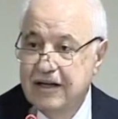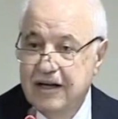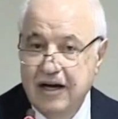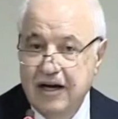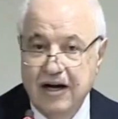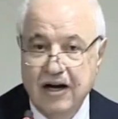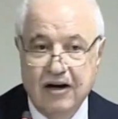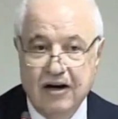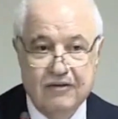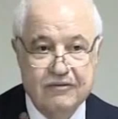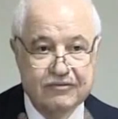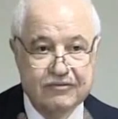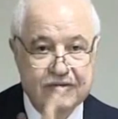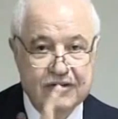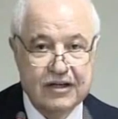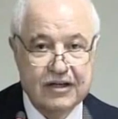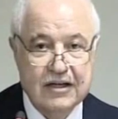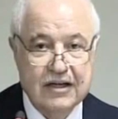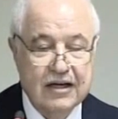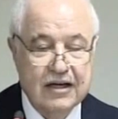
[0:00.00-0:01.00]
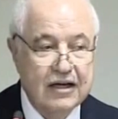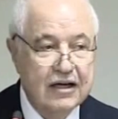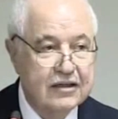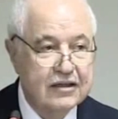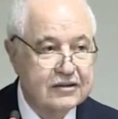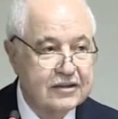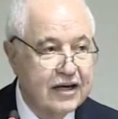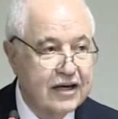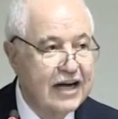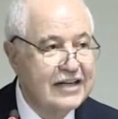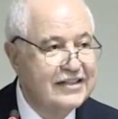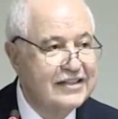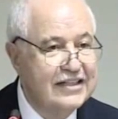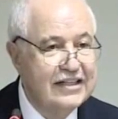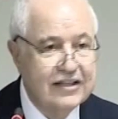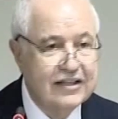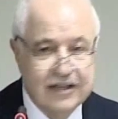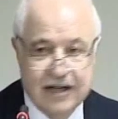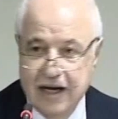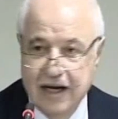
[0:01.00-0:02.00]
of uh, uh,
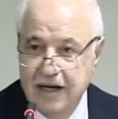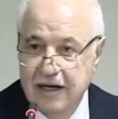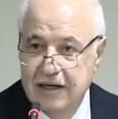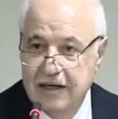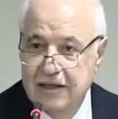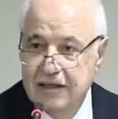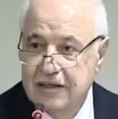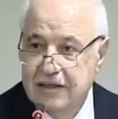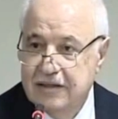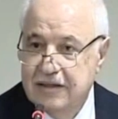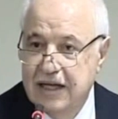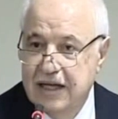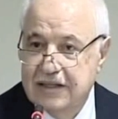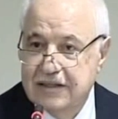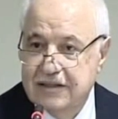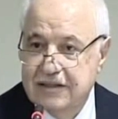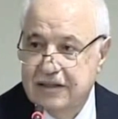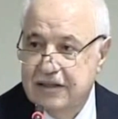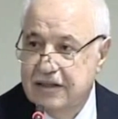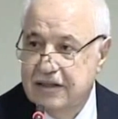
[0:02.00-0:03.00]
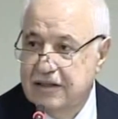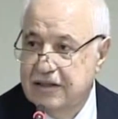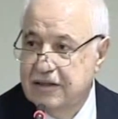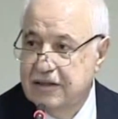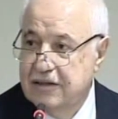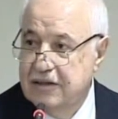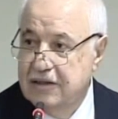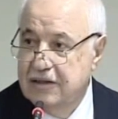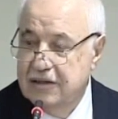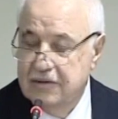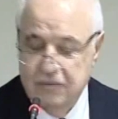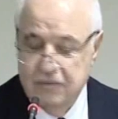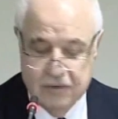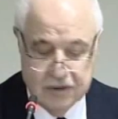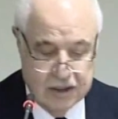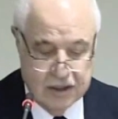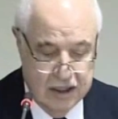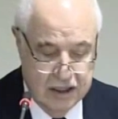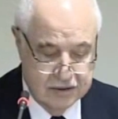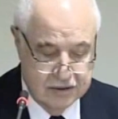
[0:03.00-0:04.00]
criteria that uh,
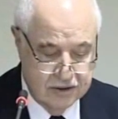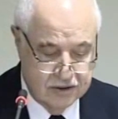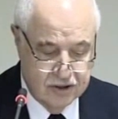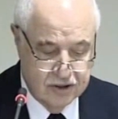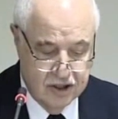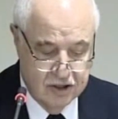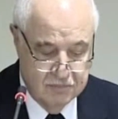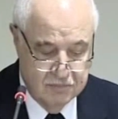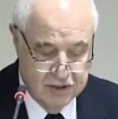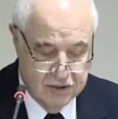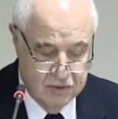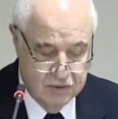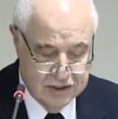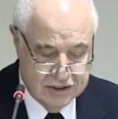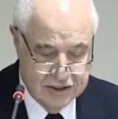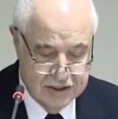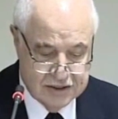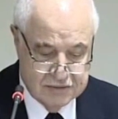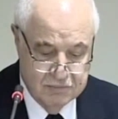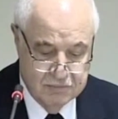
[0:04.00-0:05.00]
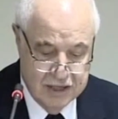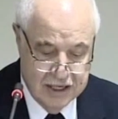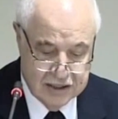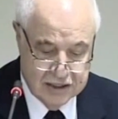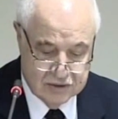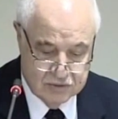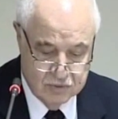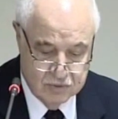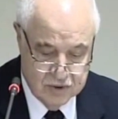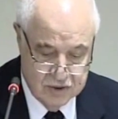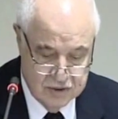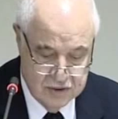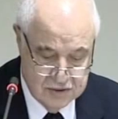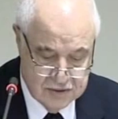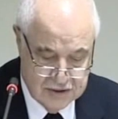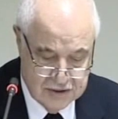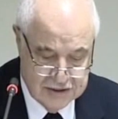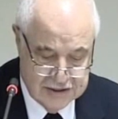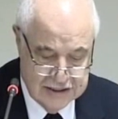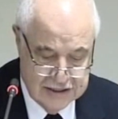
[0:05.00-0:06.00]
uh, determine what a smart
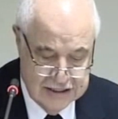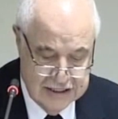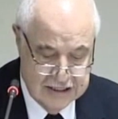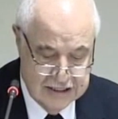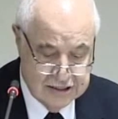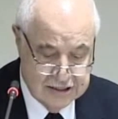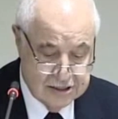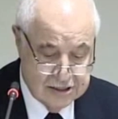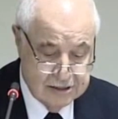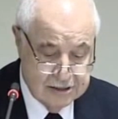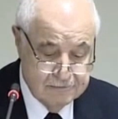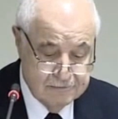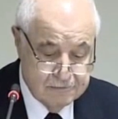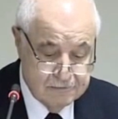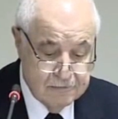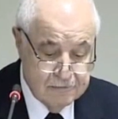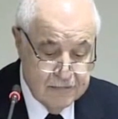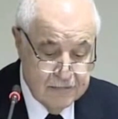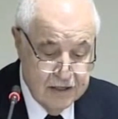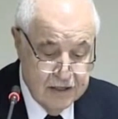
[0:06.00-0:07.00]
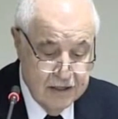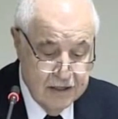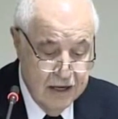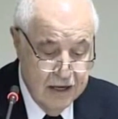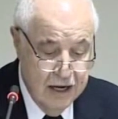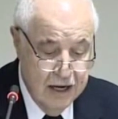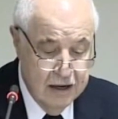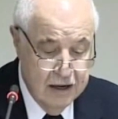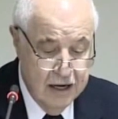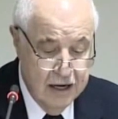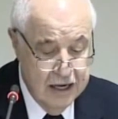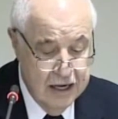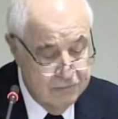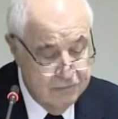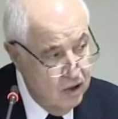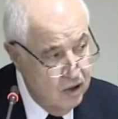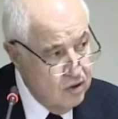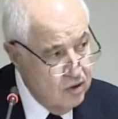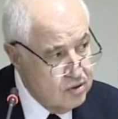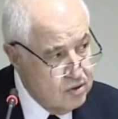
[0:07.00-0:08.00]
city is. I am
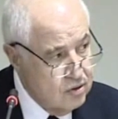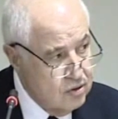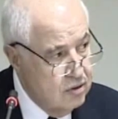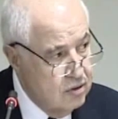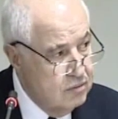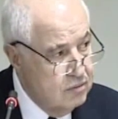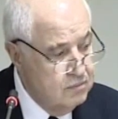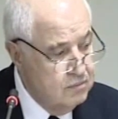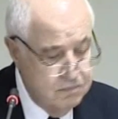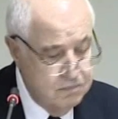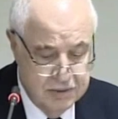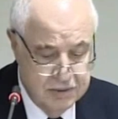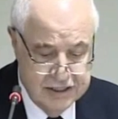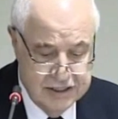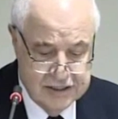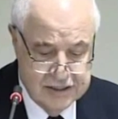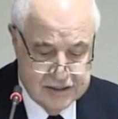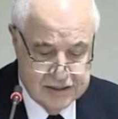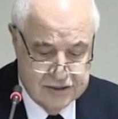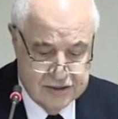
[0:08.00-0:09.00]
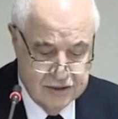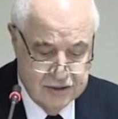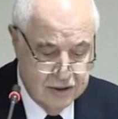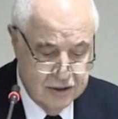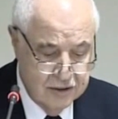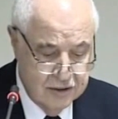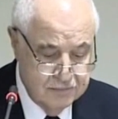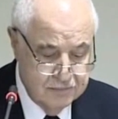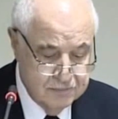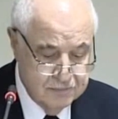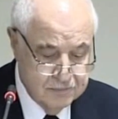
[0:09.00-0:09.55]
also pleased to